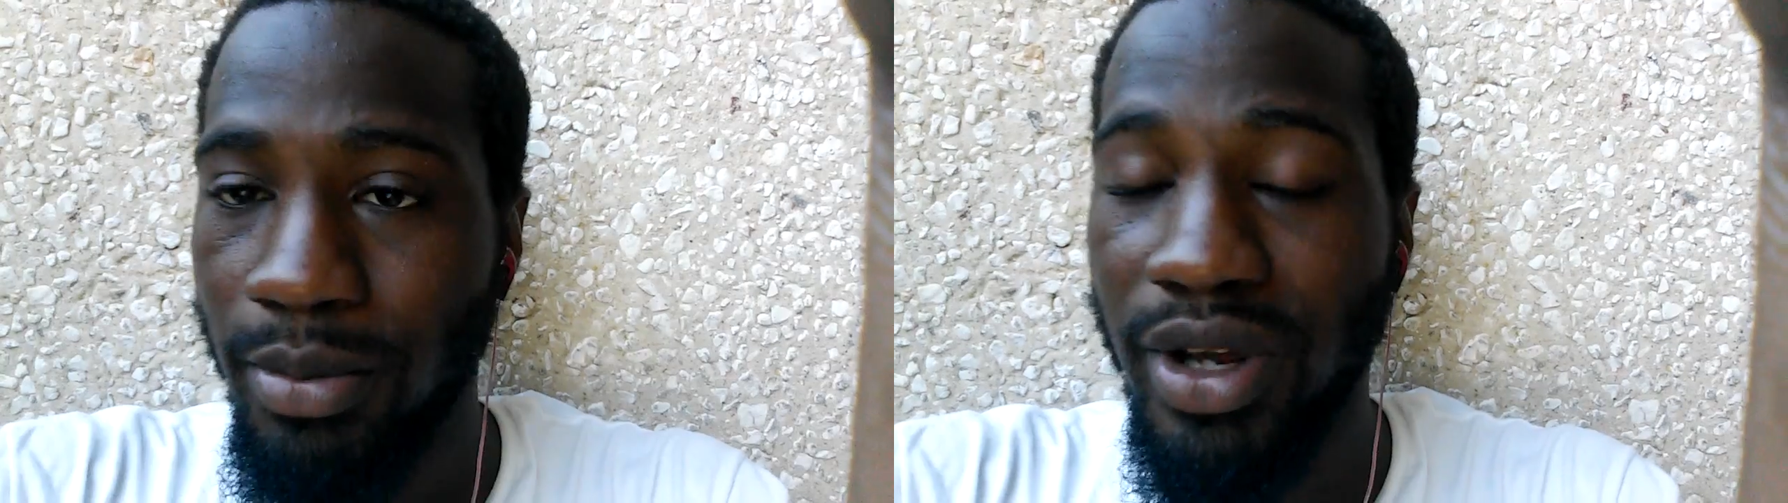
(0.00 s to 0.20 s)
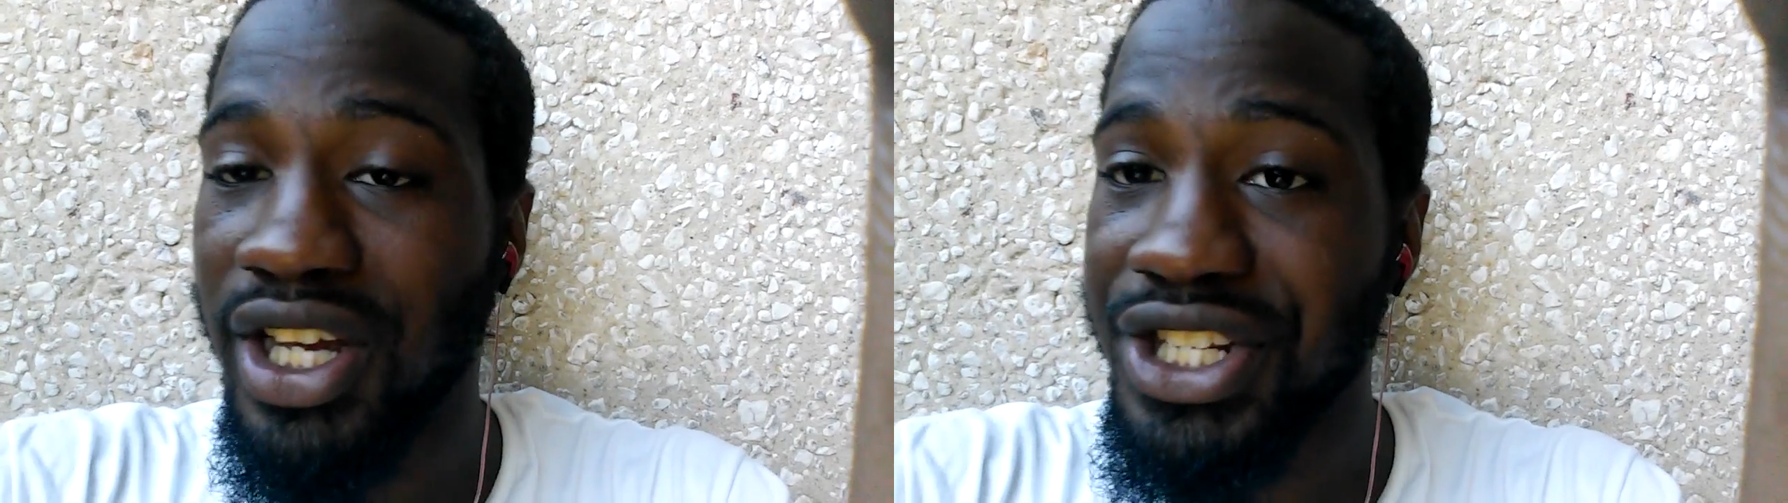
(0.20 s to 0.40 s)

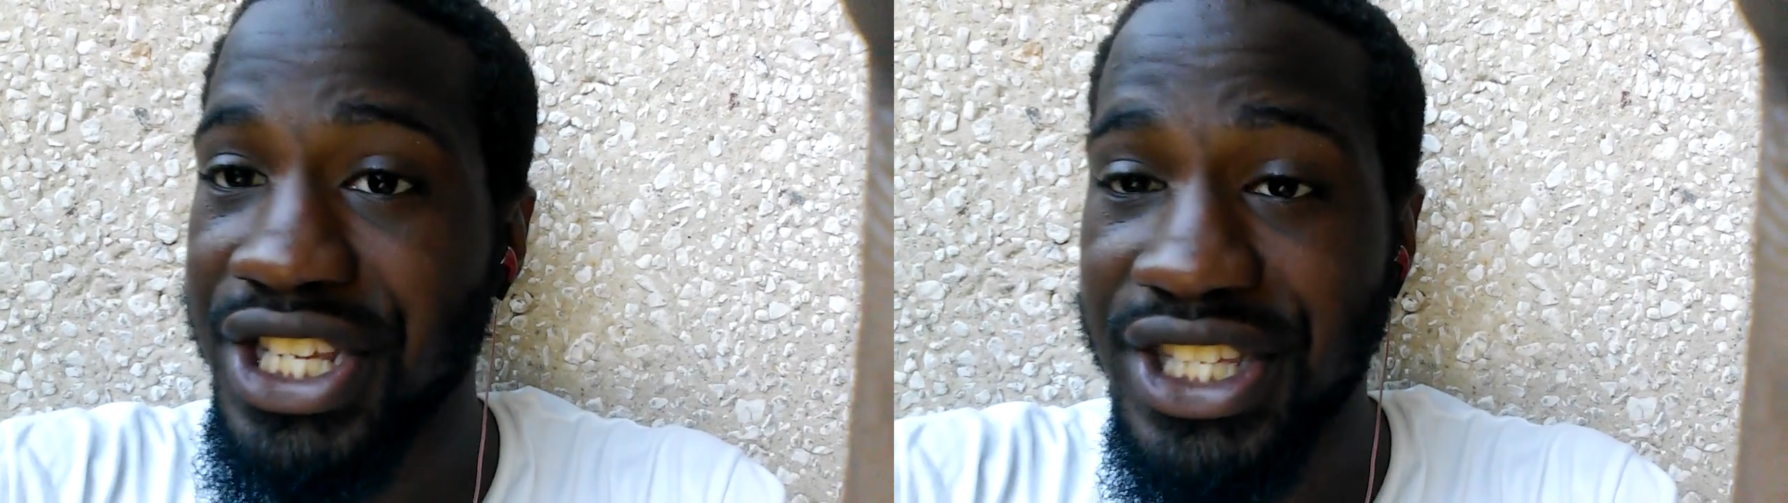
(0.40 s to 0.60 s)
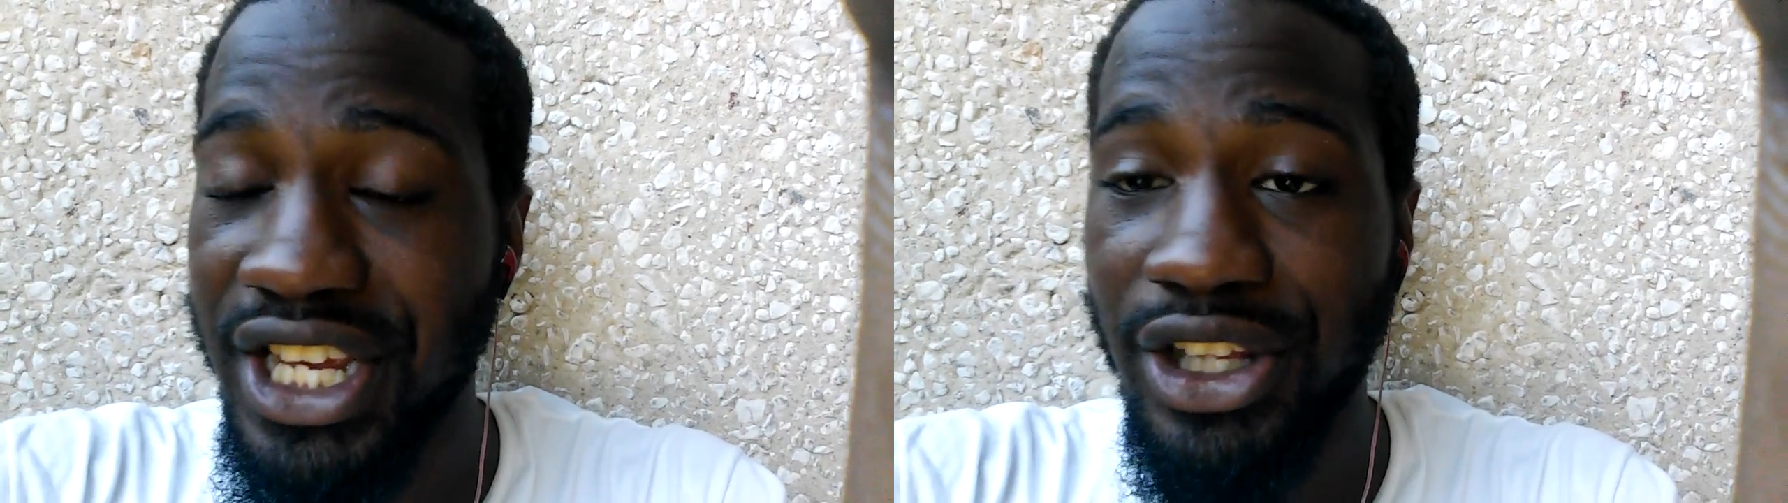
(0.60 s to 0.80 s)
because
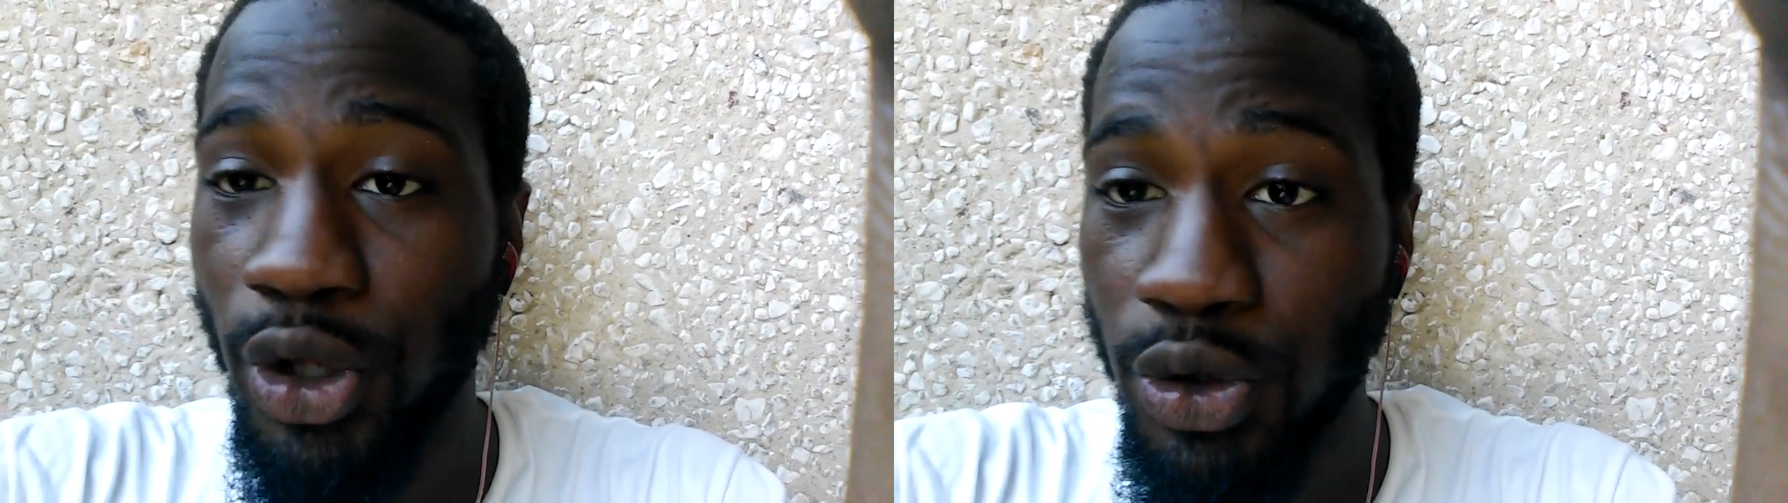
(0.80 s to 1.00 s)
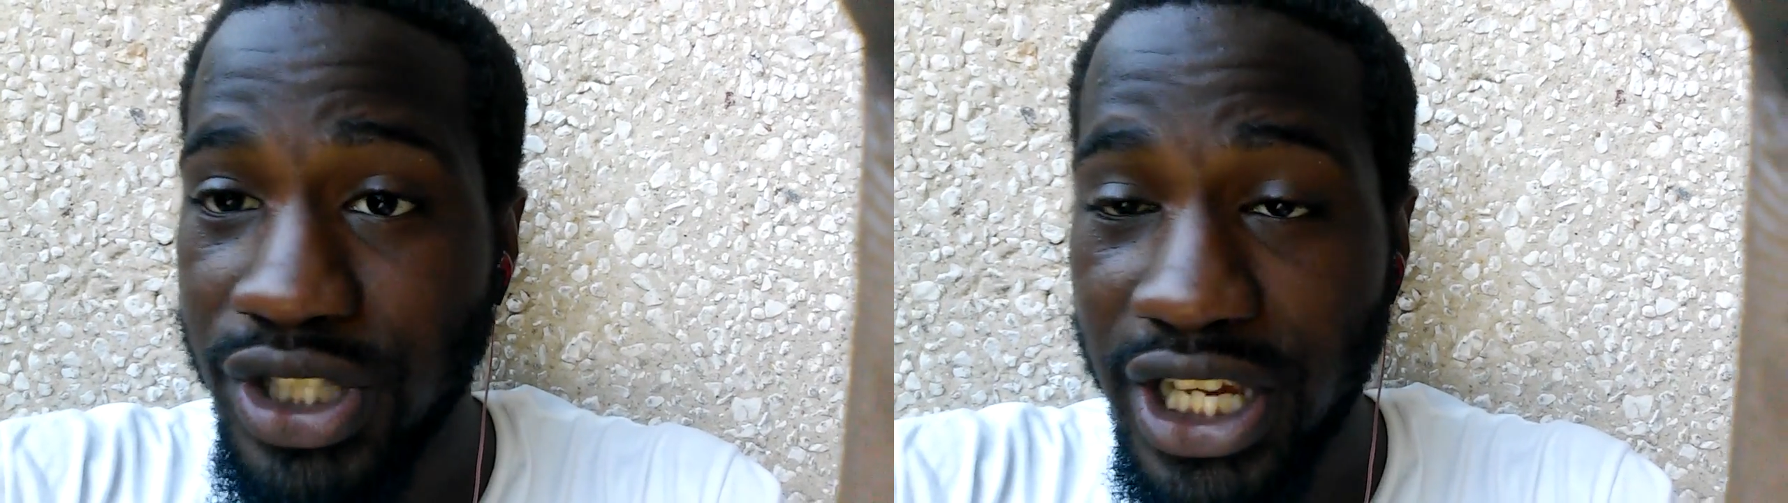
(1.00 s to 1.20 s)
he's saying
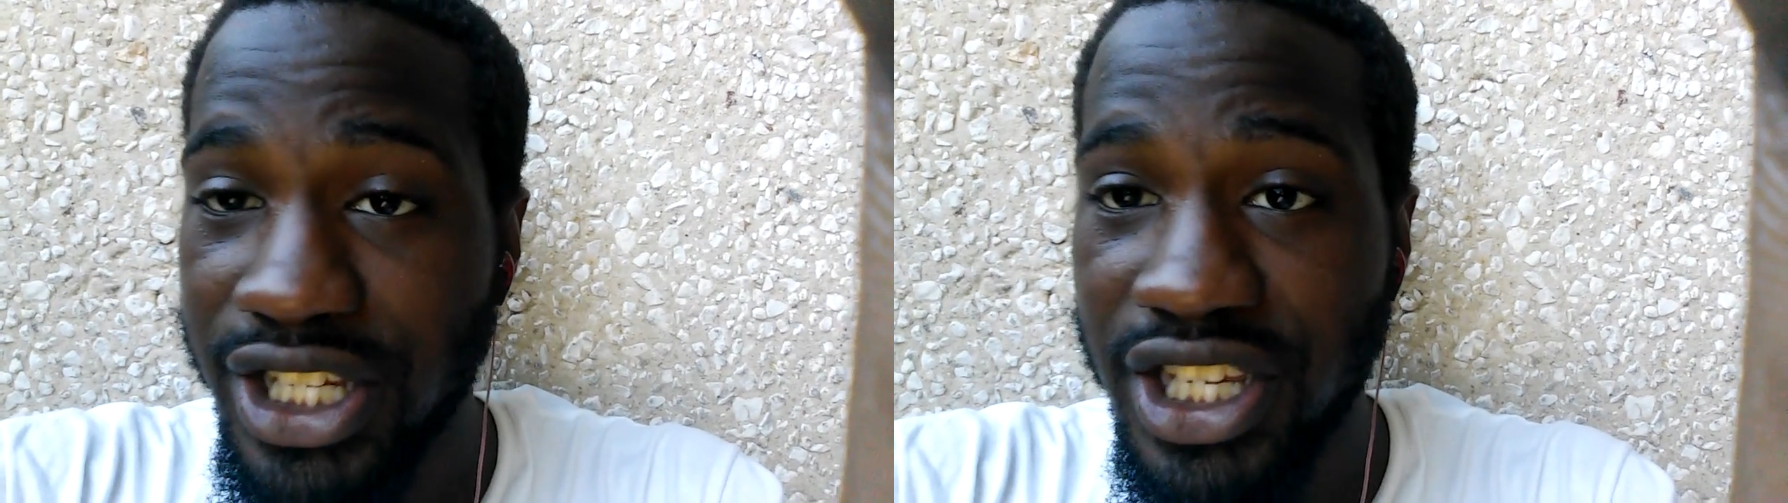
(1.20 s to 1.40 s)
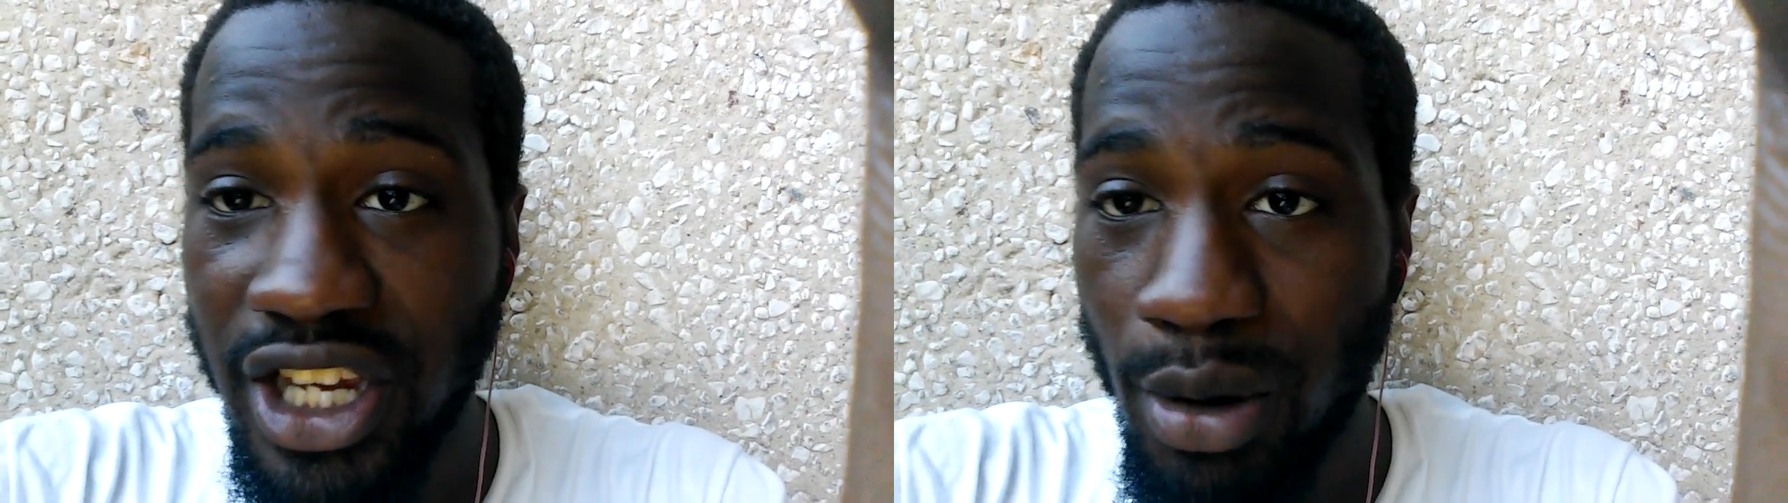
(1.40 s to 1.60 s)
those
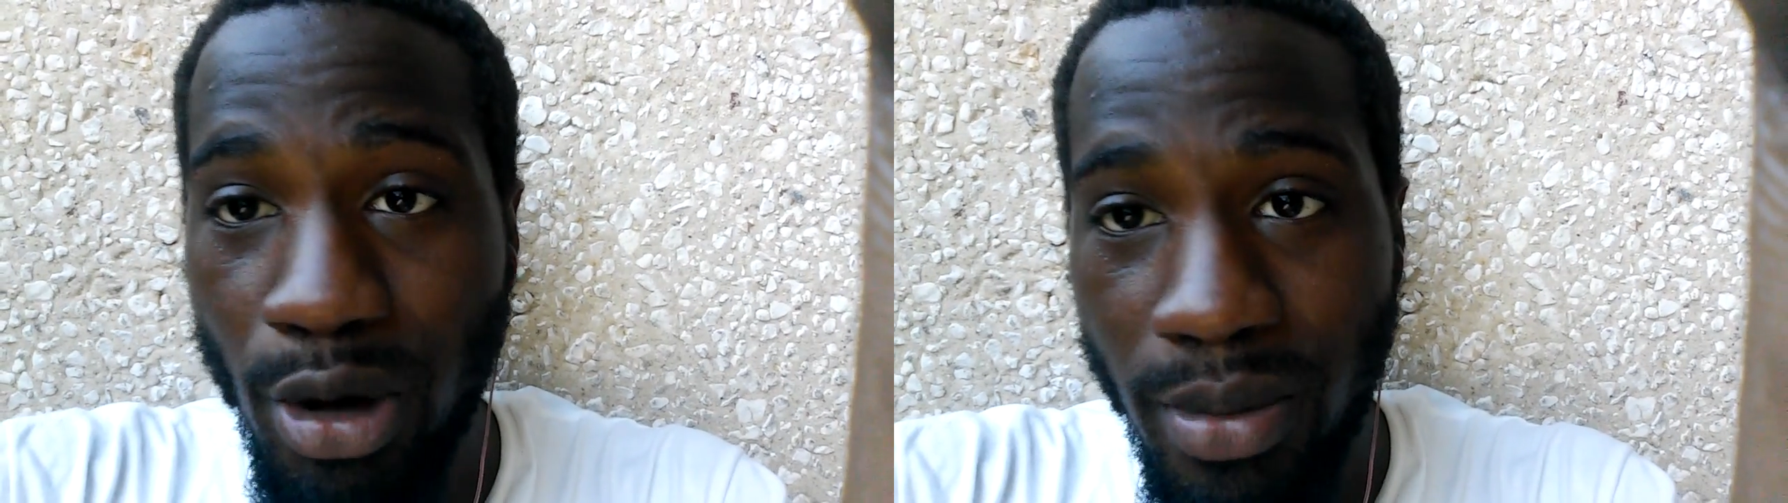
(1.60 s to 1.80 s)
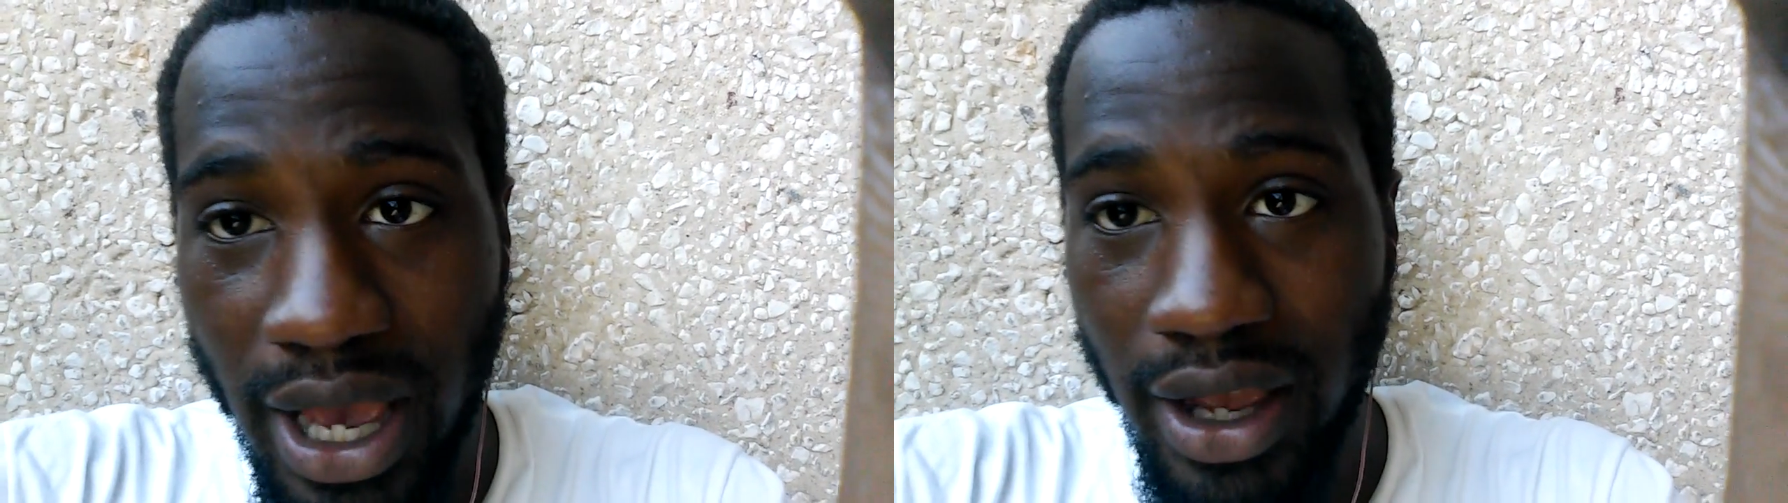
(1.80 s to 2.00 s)
days he
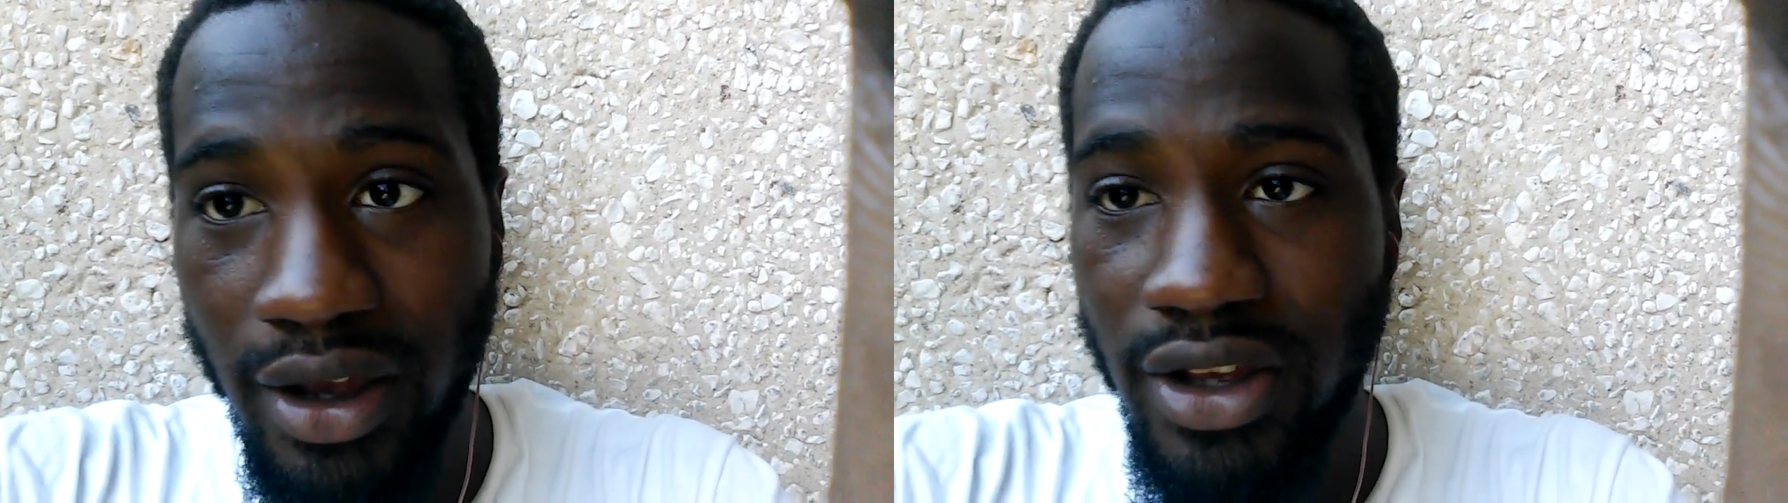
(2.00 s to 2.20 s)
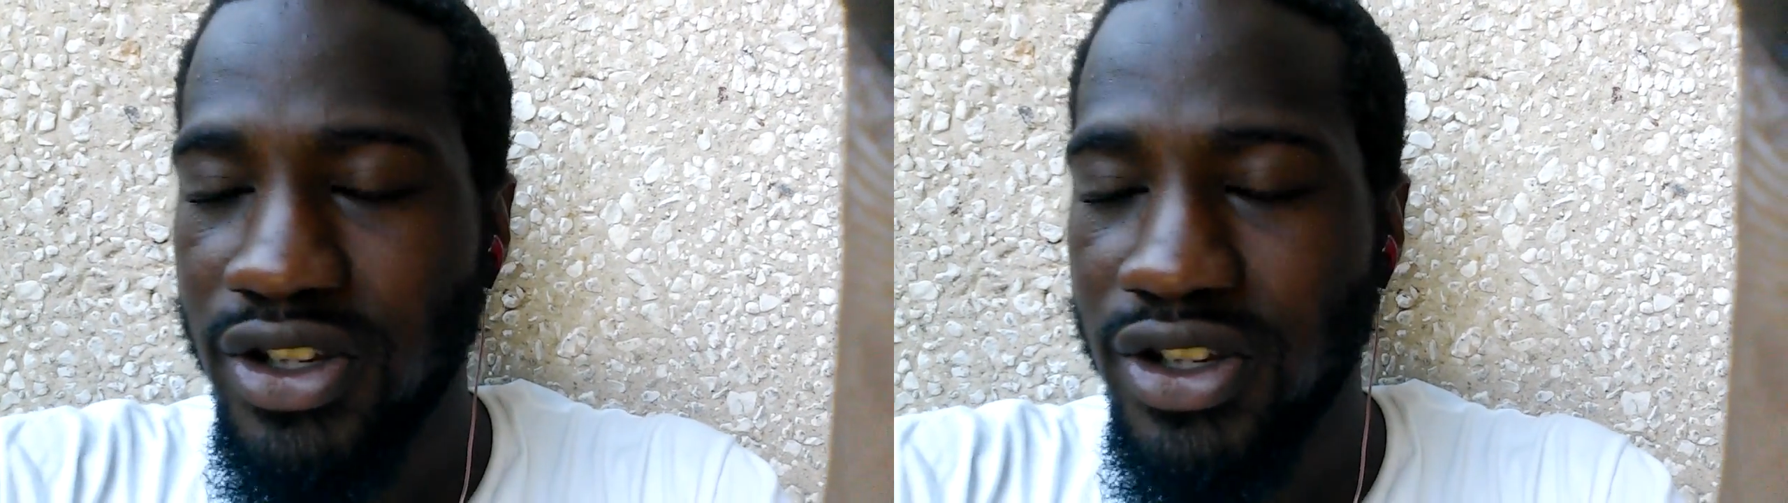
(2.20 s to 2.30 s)
coming back.